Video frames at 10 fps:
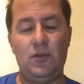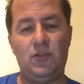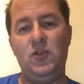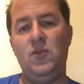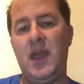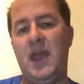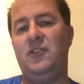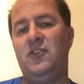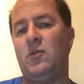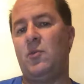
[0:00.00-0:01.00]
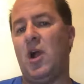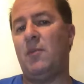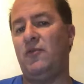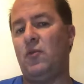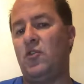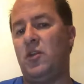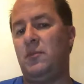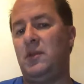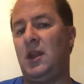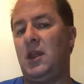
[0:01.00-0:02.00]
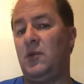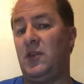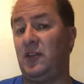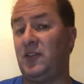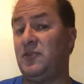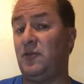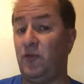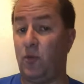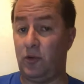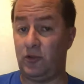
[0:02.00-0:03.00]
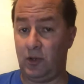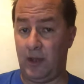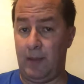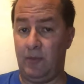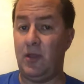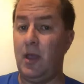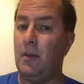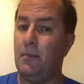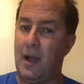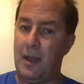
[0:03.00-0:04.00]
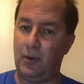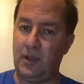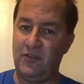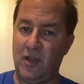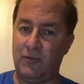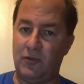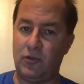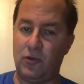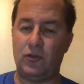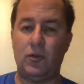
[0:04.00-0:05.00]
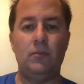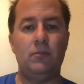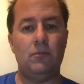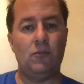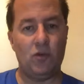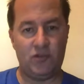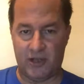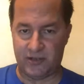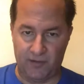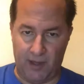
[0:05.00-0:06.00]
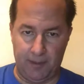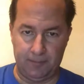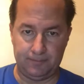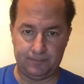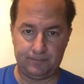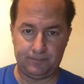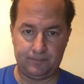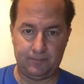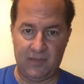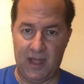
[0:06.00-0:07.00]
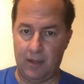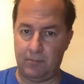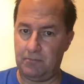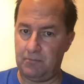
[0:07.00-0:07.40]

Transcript: two cases that were brought before them dealing with excessive force claims by police officers were justified. That